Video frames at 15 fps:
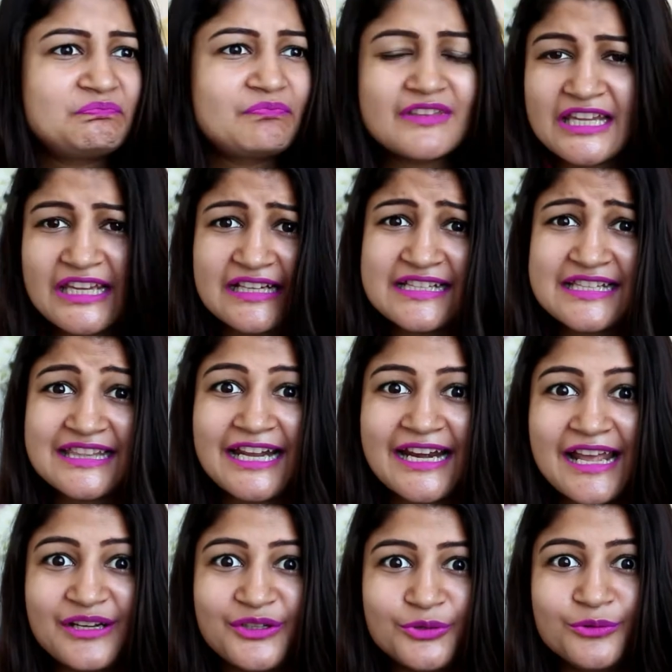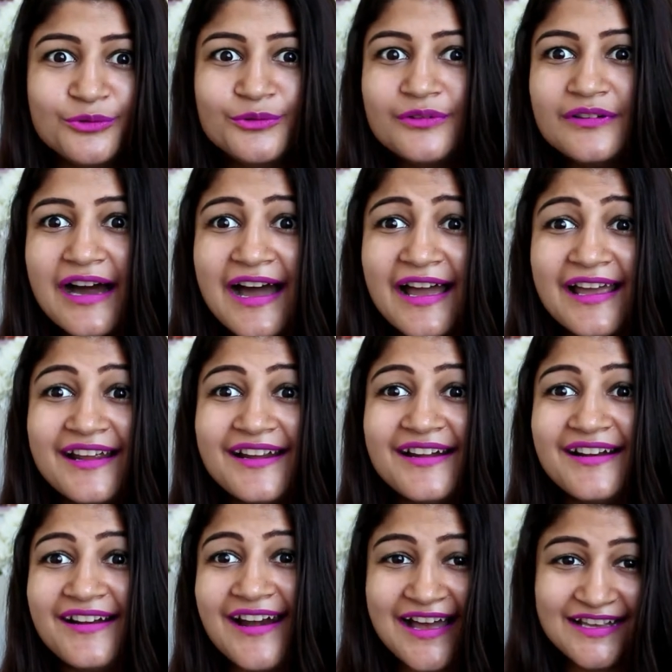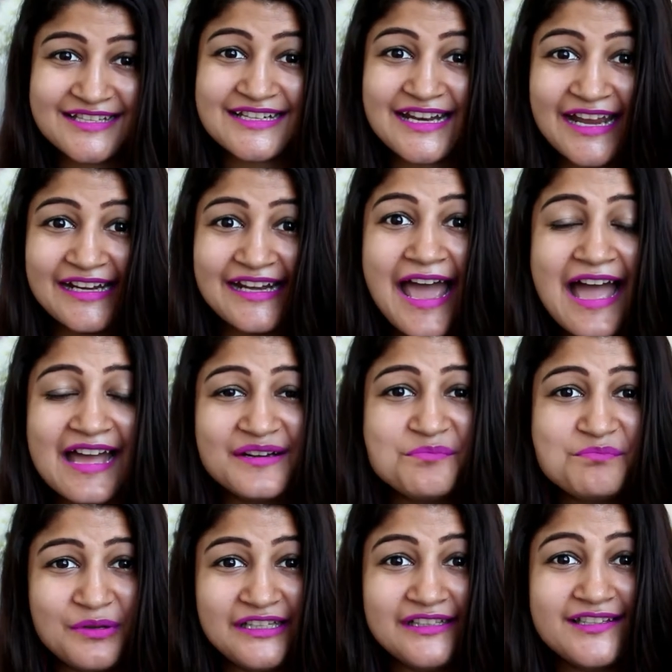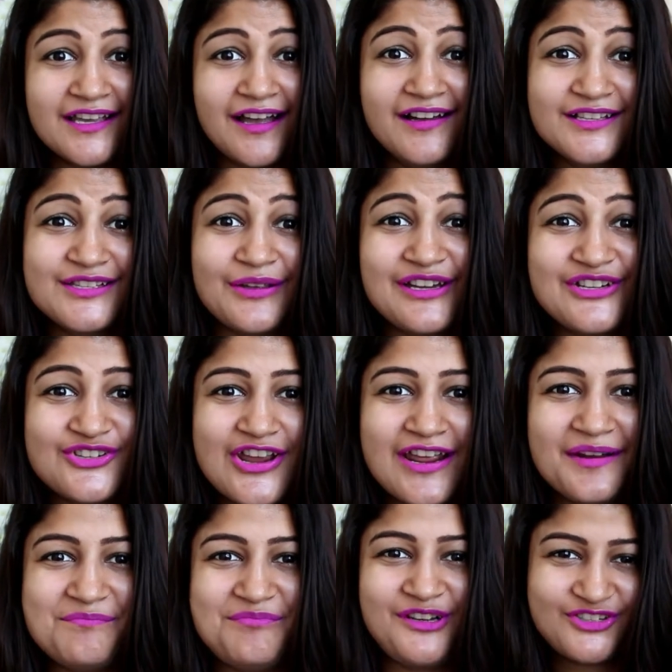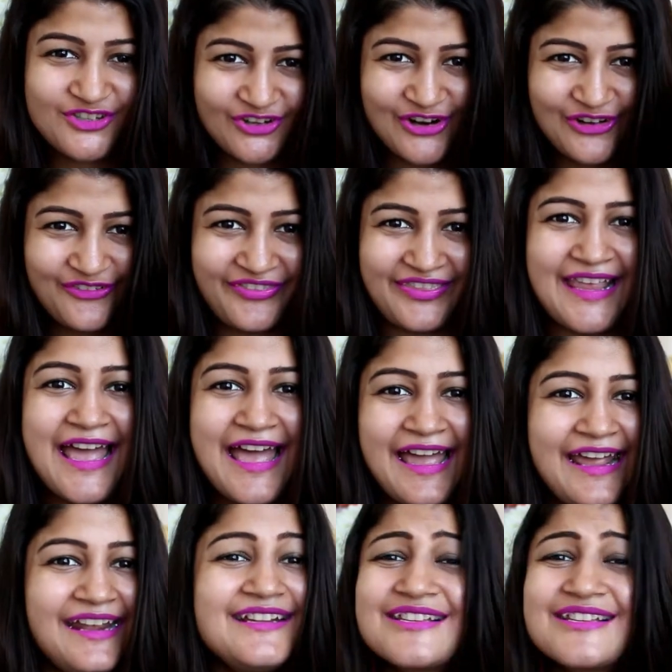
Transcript: things that I do. I last night had a pizza, so I shared a picture of that.